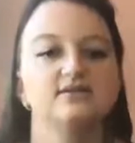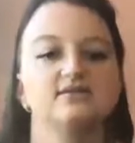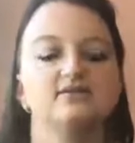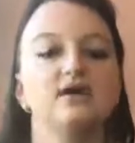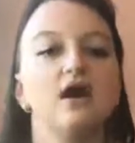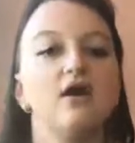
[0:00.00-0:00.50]

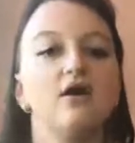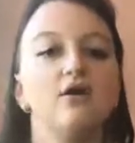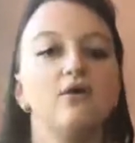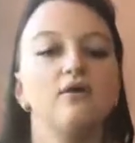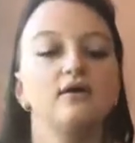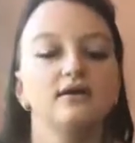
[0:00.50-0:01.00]

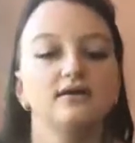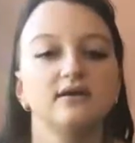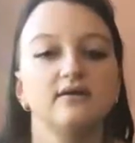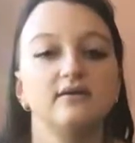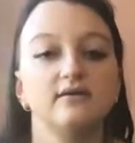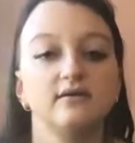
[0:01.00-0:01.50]
So
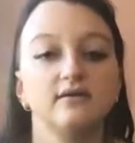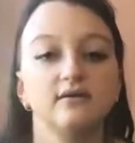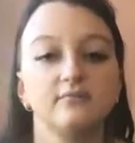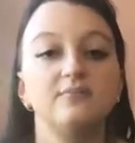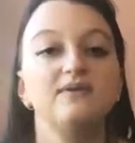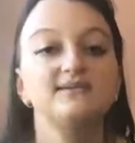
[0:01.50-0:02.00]

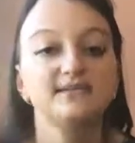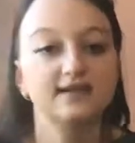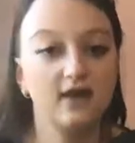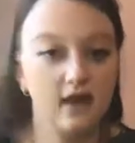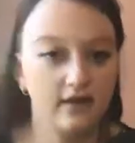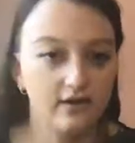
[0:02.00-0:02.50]

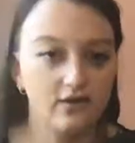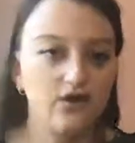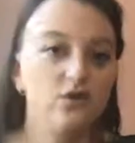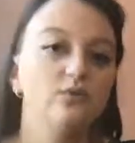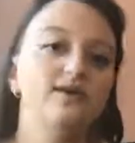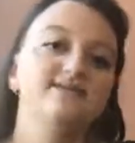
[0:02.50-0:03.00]
pizzicato,
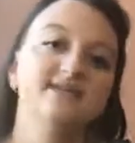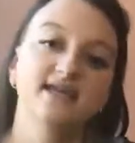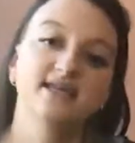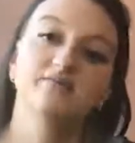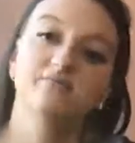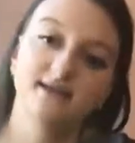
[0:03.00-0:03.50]
you don't really say
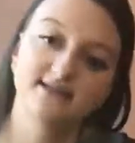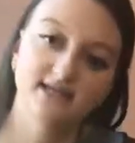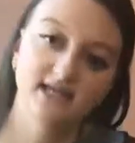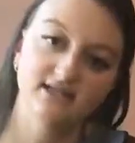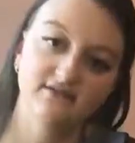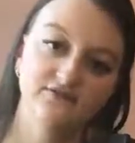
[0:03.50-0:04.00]
it like pizza,
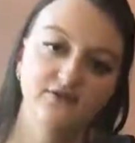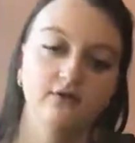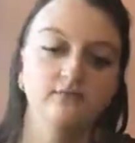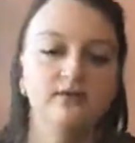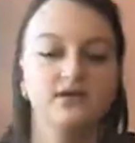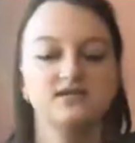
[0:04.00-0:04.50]
like the
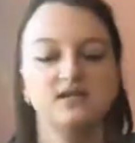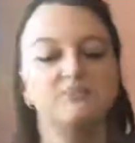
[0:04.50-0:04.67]
food, but you say